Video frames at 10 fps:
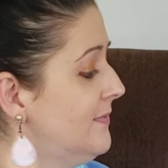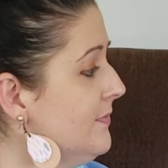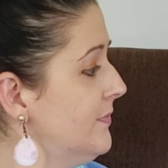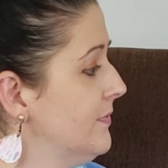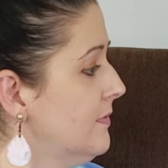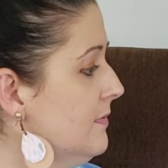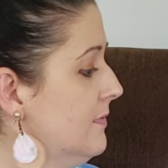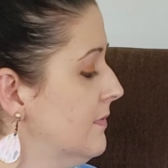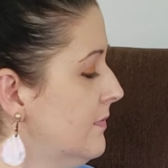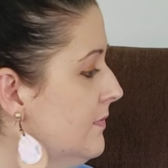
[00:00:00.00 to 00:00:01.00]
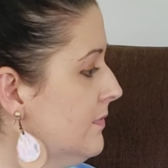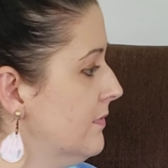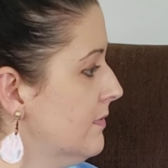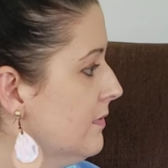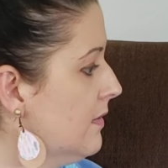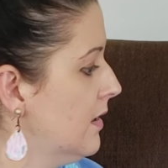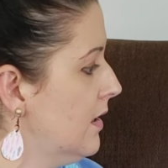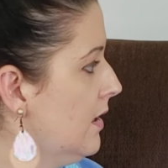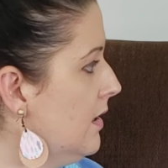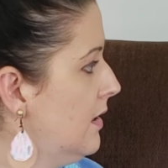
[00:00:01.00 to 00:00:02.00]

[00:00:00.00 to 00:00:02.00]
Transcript: (no one is talking)